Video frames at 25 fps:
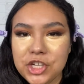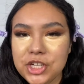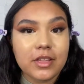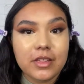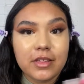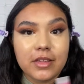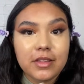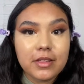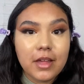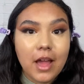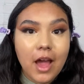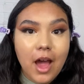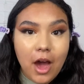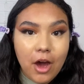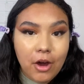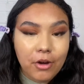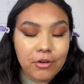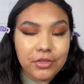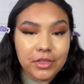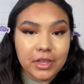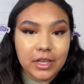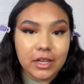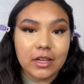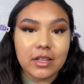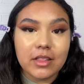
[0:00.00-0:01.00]
This is how
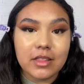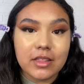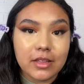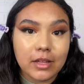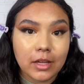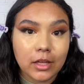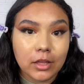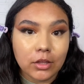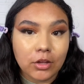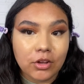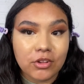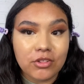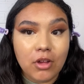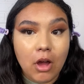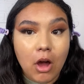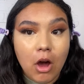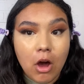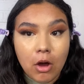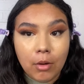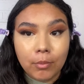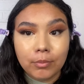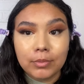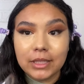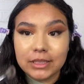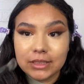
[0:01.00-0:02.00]
the concealers
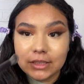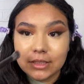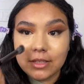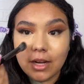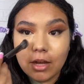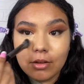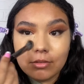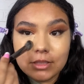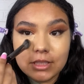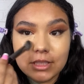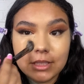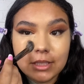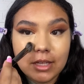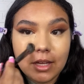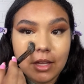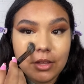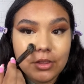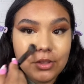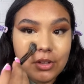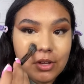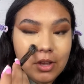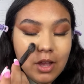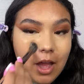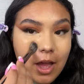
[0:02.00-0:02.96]
all blended out together.